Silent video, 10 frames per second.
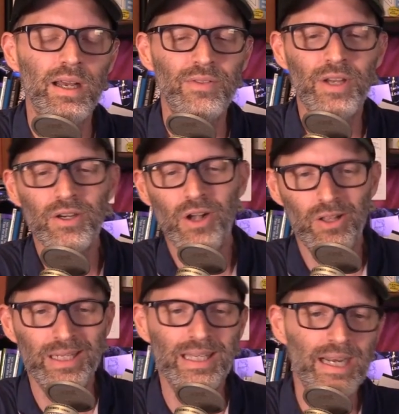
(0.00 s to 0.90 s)
they're
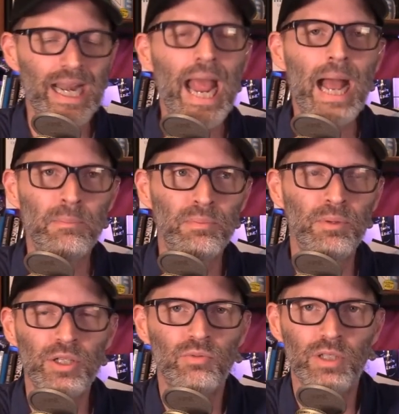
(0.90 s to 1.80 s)
calling it an app,
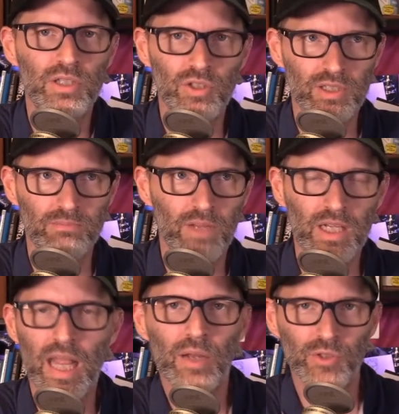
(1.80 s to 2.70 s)
but it's really just a
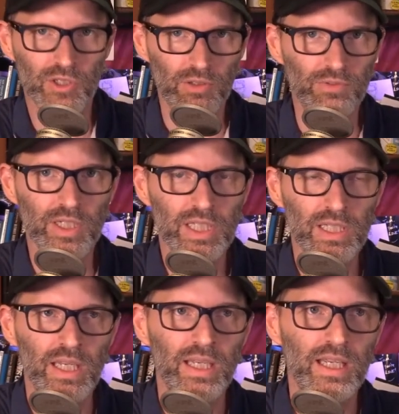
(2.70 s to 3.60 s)
cloud service